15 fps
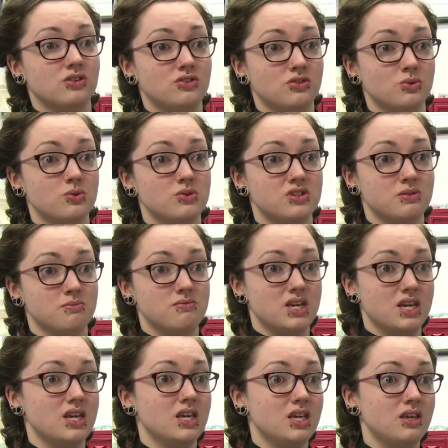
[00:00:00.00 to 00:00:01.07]
to talk to
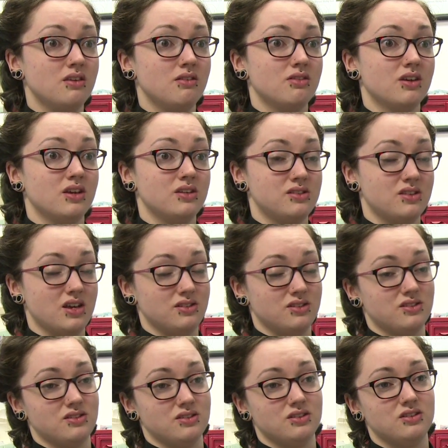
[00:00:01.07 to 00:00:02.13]
me, they then
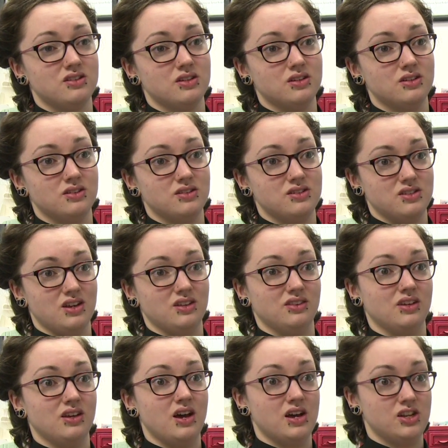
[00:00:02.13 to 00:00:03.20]
start to
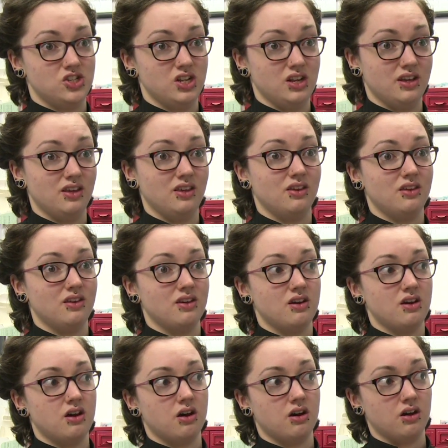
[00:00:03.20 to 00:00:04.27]
understand that actually
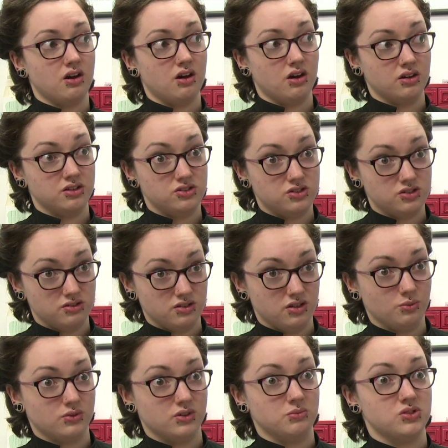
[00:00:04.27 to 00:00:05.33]
I do
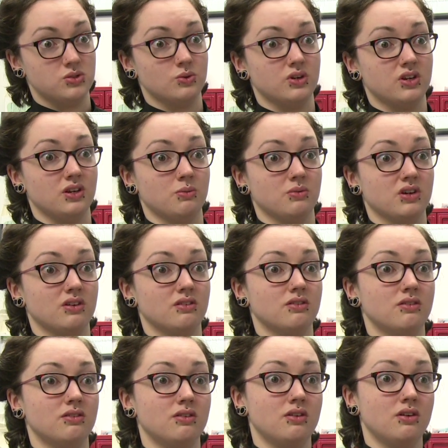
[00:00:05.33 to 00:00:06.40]
know what I'm talking about
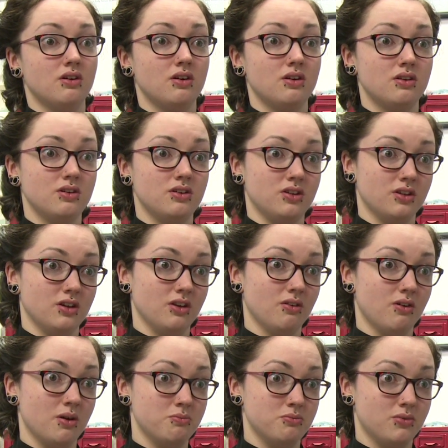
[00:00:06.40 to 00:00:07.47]
you know,
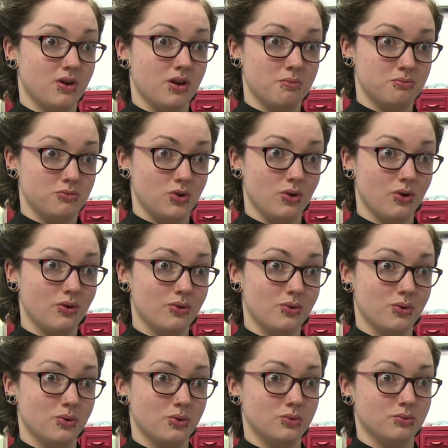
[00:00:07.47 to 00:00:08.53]
I'm I'm not
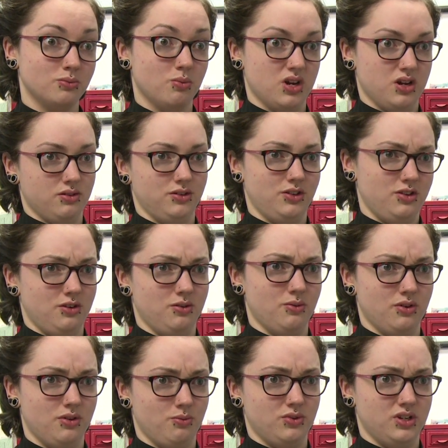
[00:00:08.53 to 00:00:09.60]
all well, you know, you
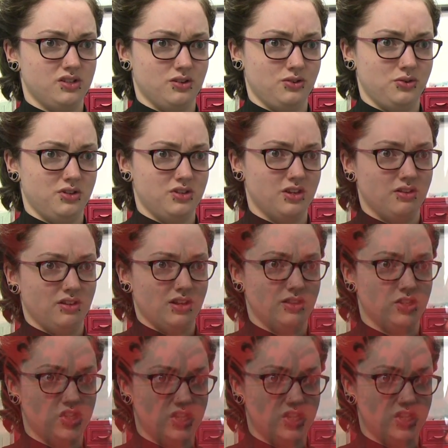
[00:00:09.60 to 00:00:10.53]
either want it done or you don't, get in